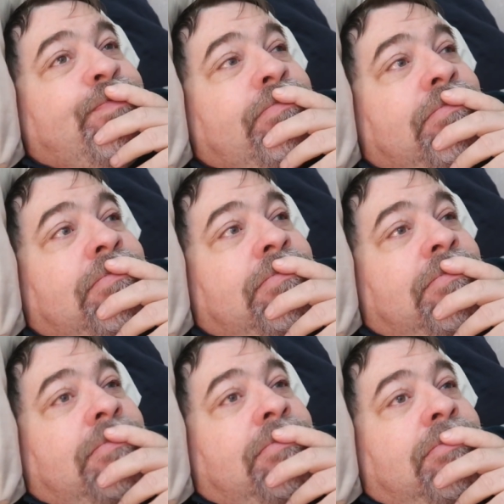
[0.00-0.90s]

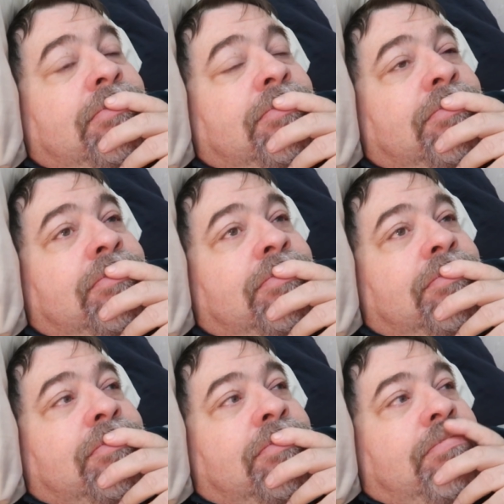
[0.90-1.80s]

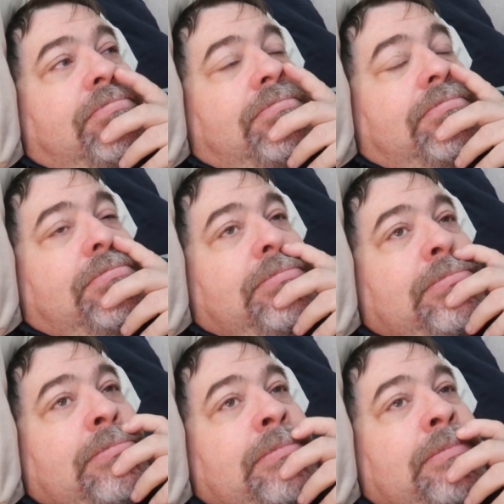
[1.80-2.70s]

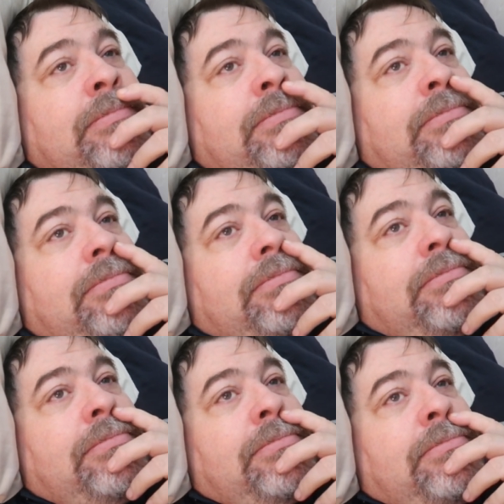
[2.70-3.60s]

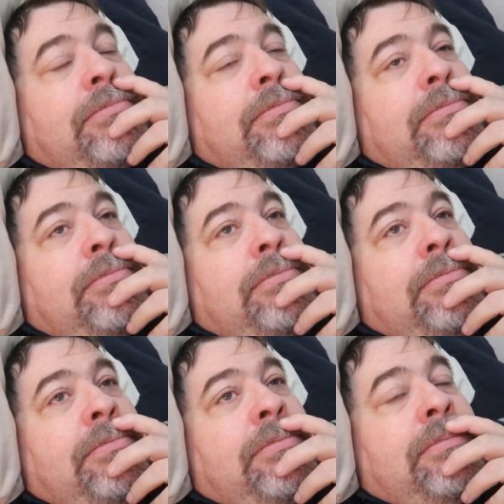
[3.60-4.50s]

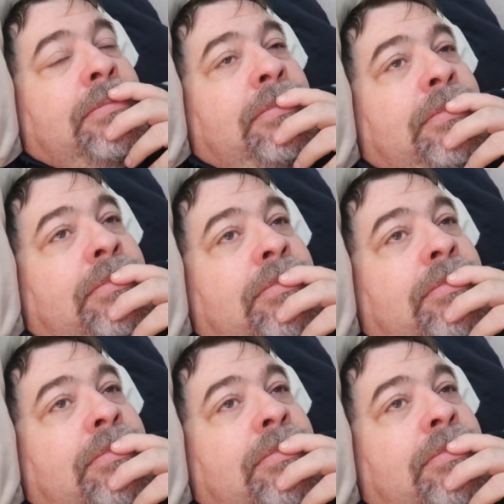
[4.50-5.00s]
[no speech]